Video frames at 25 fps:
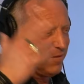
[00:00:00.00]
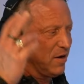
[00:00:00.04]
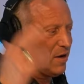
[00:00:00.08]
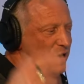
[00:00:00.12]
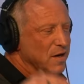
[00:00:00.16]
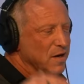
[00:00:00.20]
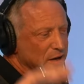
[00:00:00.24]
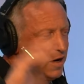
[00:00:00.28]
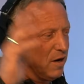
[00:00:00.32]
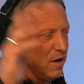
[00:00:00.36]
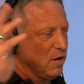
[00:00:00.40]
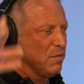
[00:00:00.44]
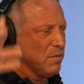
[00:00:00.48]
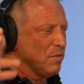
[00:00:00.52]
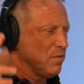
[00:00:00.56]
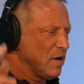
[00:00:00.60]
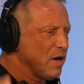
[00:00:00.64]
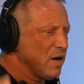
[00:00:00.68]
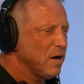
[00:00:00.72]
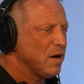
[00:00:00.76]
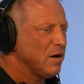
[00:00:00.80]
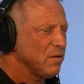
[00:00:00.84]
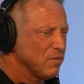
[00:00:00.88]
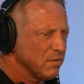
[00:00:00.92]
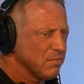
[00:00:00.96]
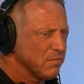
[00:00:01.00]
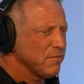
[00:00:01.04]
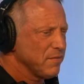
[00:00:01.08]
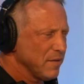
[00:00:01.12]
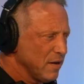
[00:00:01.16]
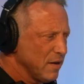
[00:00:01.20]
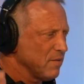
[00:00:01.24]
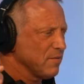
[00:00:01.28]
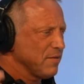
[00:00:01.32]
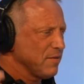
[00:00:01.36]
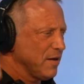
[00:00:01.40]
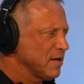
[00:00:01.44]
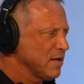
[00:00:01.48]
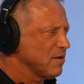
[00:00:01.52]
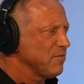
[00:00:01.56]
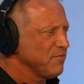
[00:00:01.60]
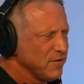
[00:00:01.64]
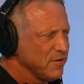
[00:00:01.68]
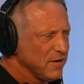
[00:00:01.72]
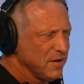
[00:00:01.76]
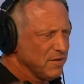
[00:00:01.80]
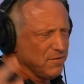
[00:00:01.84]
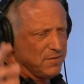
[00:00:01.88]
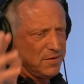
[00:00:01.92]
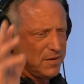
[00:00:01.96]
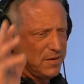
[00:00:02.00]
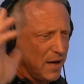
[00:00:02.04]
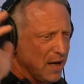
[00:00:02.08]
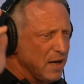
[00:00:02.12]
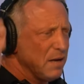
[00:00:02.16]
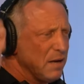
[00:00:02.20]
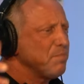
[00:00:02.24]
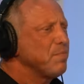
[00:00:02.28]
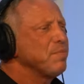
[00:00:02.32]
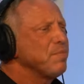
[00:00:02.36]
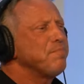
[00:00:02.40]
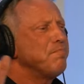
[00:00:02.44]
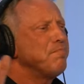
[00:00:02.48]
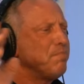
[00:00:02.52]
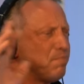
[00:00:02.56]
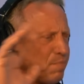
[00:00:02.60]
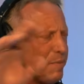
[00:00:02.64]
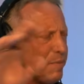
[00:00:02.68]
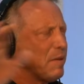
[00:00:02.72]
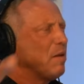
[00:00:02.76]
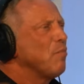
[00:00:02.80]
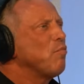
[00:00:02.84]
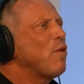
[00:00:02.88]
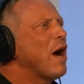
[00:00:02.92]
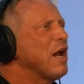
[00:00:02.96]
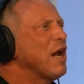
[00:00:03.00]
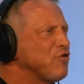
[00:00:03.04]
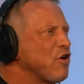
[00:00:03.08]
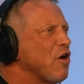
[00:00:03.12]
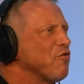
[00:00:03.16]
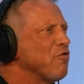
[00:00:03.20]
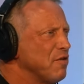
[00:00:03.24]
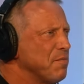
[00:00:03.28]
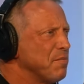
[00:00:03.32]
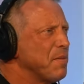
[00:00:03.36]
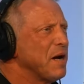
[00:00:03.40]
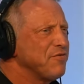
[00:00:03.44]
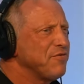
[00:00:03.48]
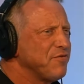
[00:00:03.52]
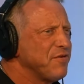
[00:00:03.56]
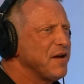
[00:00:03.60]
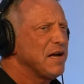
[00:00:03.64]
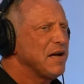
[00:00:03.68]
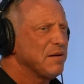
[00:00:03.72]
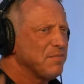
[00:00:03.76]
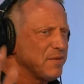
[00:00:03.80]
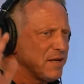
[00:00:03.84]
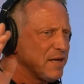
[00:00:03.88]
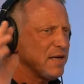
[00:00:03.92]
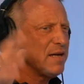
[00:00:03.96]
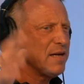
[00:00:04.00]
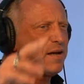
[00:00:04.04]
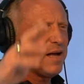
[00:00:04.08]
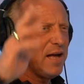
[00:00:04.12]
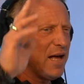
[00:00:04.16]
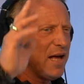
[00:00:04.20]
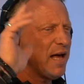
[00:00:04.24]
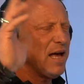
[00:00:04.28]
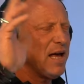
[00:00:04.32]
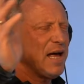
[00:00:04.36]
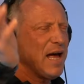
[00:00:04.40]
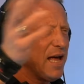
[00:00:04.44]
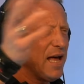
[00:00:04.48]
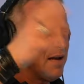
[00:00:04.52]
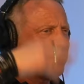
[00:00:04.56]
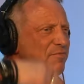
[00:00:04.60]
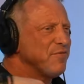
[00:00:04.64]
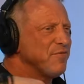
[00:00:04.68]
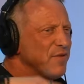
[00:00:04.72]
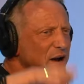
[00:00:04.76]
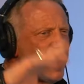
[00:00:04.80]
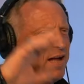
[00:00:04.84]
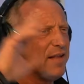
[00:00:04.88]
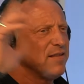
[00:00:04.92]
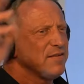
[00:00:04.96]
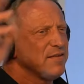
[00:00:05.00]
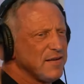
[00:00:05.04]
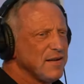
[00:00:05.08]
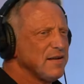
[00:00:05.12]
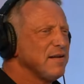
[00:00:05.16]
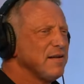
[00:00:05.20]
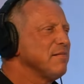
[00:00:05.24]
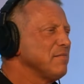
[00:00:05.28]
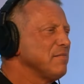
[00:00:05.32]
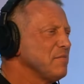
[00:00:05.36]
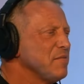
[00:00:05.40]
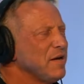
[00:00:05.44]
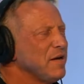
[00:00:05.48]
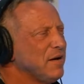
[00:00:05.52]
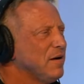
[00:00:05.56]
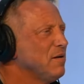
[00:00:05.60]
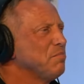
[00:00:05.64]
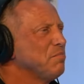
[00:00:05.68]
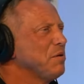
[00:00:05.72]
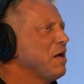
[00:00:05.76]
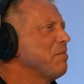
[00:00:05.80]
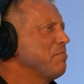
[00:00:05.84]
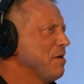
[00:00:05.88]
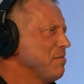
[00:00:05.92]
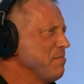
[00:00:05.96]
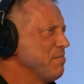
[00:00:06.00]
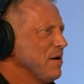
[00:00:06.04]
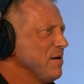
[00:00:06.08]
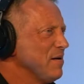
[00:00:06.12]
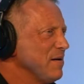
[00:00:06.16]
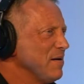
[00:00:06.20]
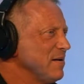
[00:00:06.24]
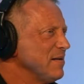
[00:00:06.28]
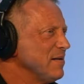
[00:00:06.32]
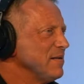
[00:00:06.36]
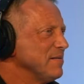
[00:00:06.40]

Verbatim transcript: uh, you know, uh, you know, thank you for another day. Uh, Watch over my family, yeah. and, and friends, and you know, right. Blah, blah, and I, would,